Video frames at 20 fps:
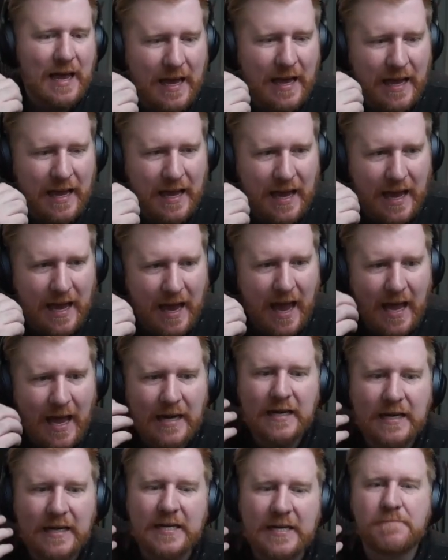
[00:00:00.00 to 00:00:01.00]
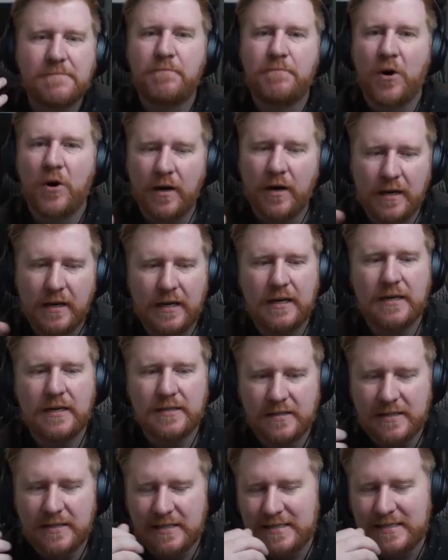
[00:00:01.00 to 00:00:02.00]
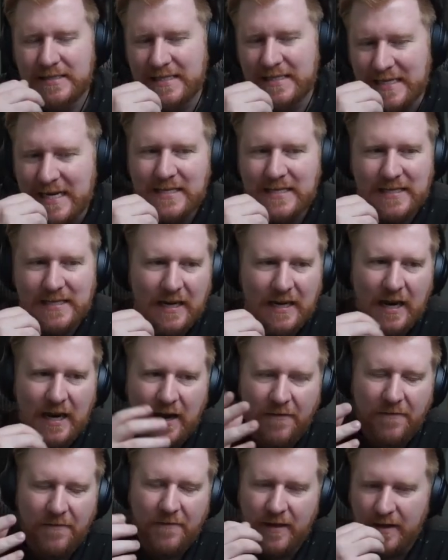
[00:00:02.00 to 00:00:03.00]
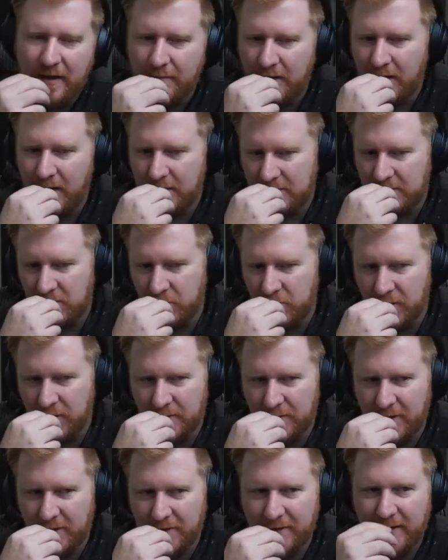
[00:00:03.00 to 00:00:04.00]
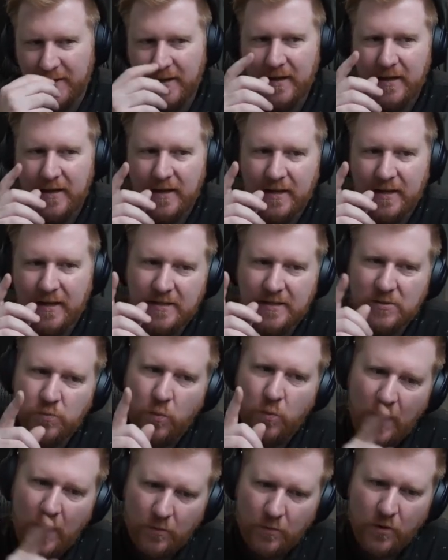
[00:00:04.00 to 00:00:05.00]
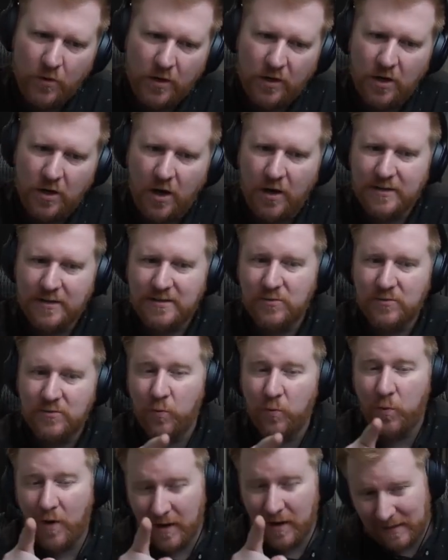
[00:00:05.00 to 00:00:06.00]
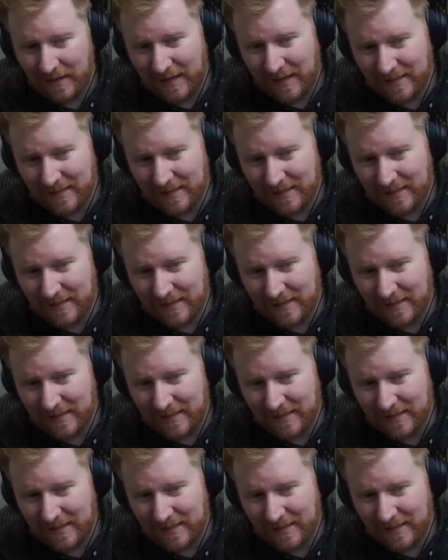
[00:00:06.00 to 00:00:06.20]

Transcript: And his body is decent enough that I'm not too worried about it. This is 1 more cost, 1 less